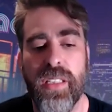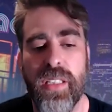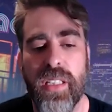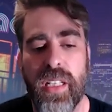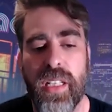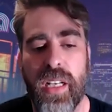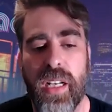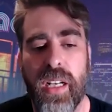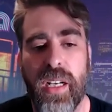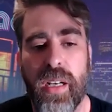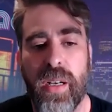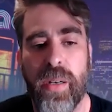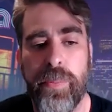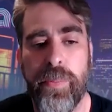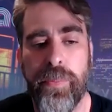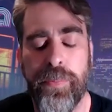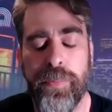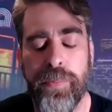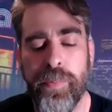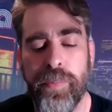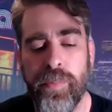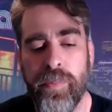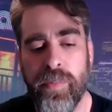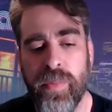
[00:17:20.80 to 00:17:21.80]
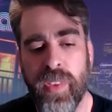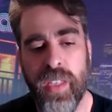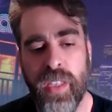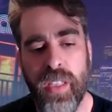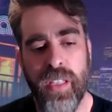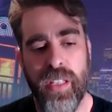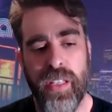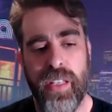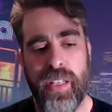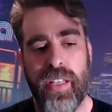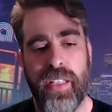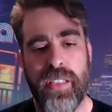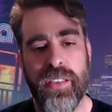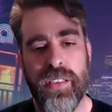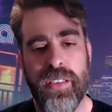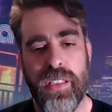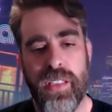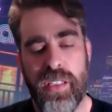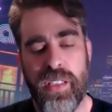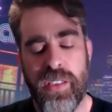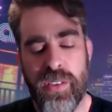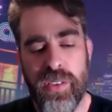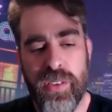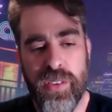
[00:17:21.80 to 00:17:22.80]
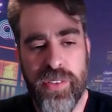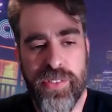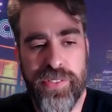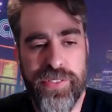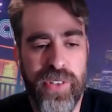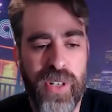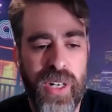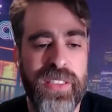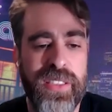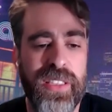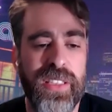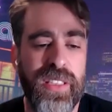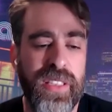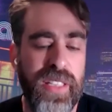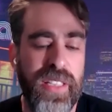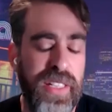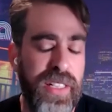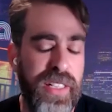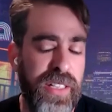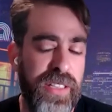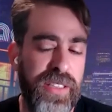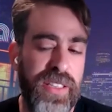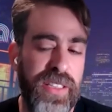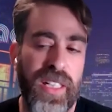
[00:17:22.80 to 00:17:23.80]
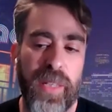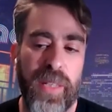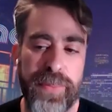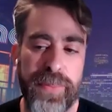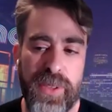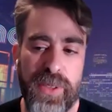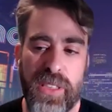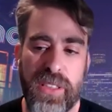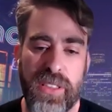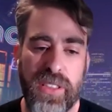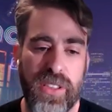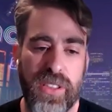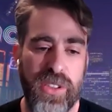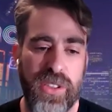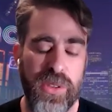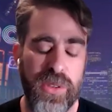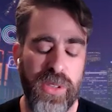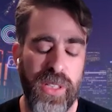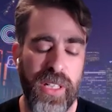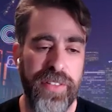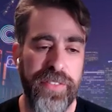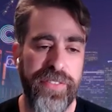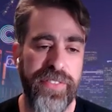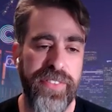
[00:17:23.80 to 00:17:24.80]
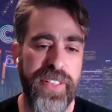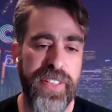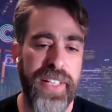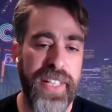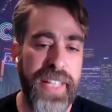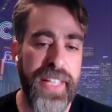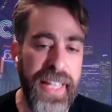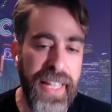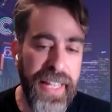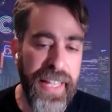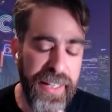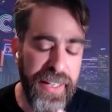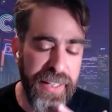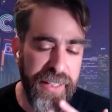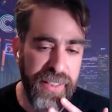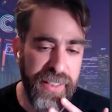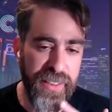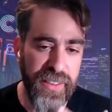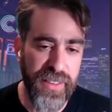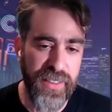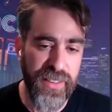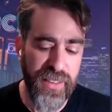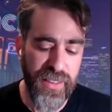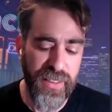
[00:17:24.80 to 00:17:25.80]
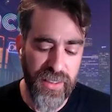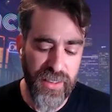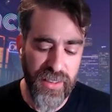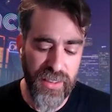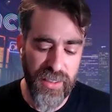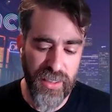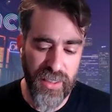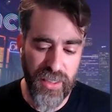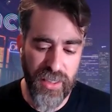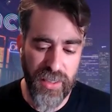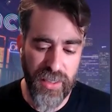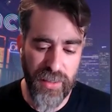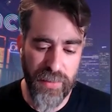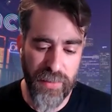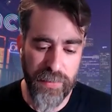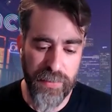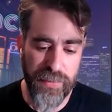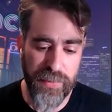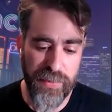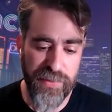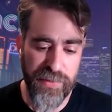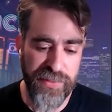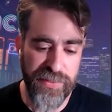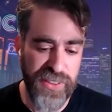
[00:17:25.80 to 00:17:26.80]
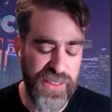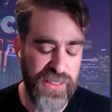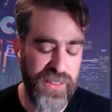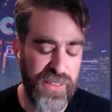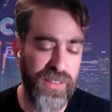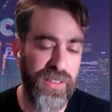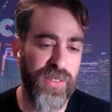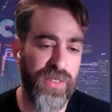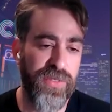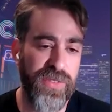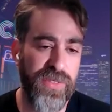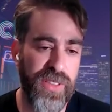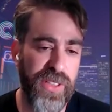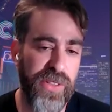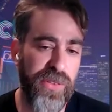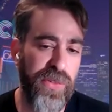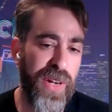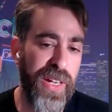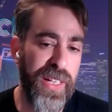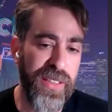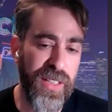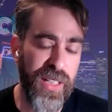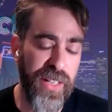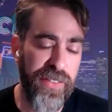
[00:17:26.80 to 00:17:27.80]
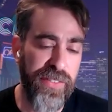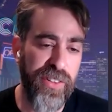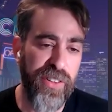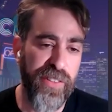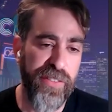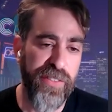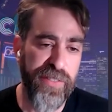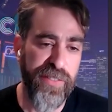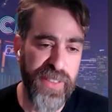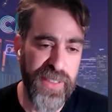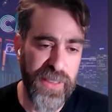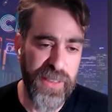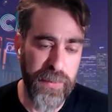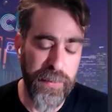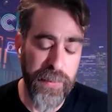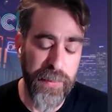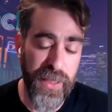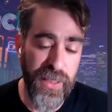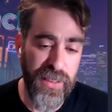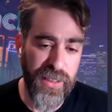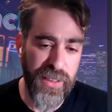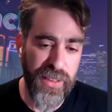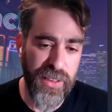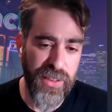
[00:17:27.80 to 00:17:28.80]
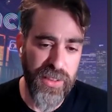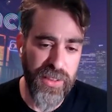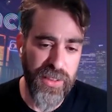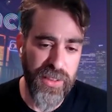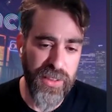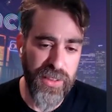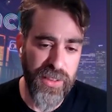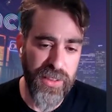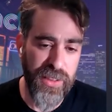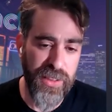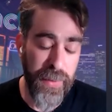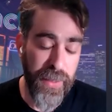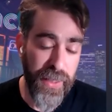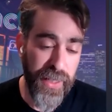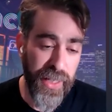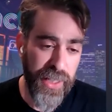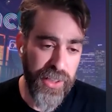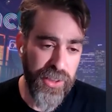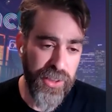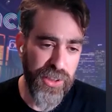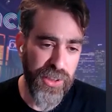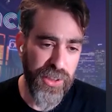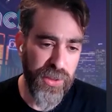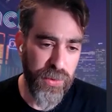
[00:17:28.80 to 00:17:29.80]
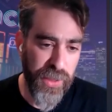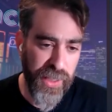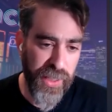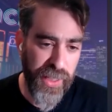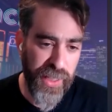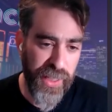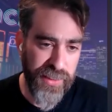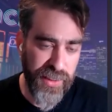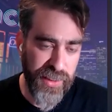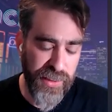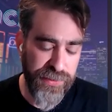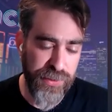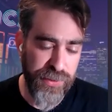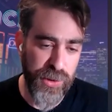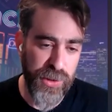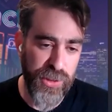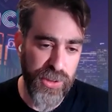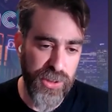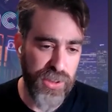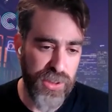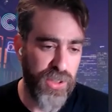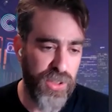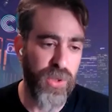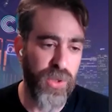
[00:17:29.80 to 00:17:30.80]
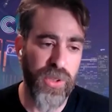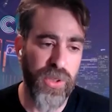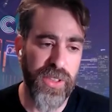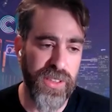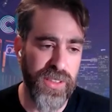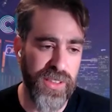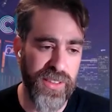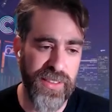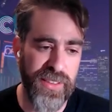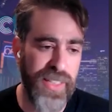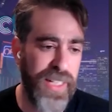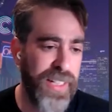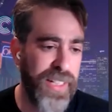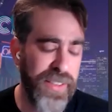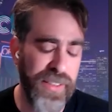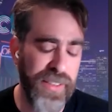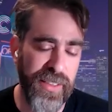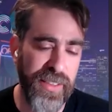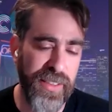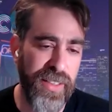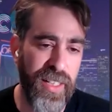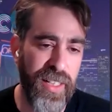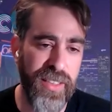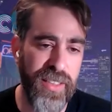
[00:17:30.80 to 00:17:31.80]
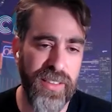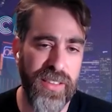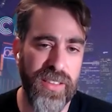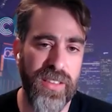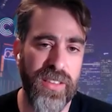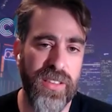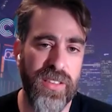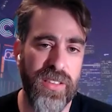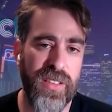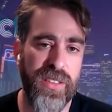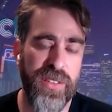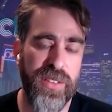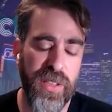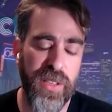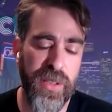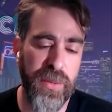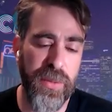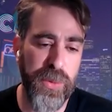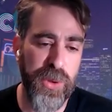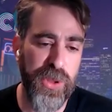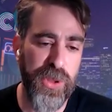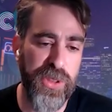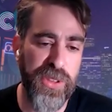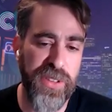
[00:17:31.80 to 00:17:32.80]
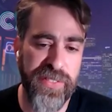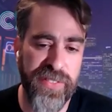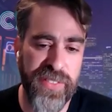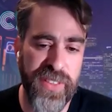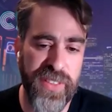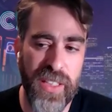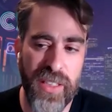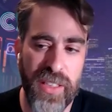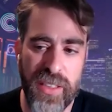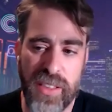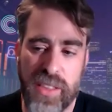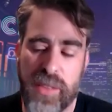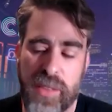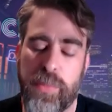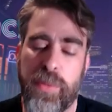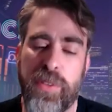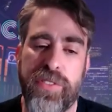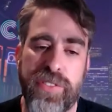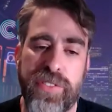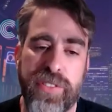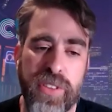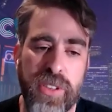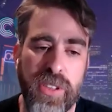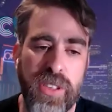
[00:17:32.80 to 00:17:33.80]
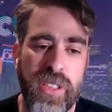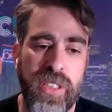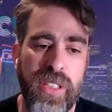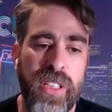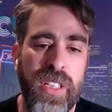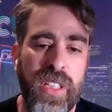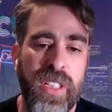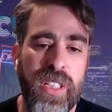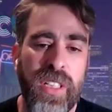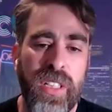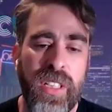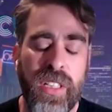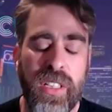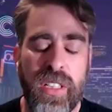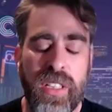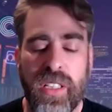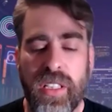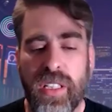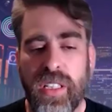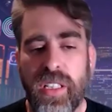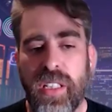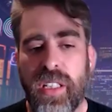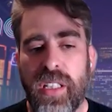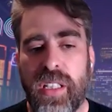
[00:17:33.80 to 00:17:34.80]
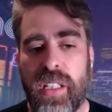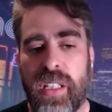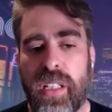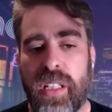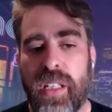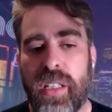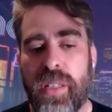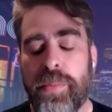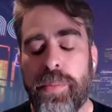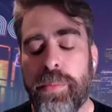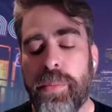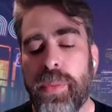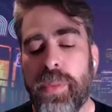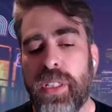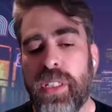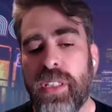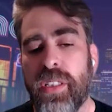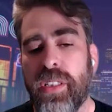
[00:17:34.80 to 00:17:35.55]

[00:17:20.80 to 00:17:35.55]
Um, and and for us, it it helps us to kind of gain um, the, the right level of visibility into the application. Whereas if we just look at the static analysis, and I'm sure you've done this before, um,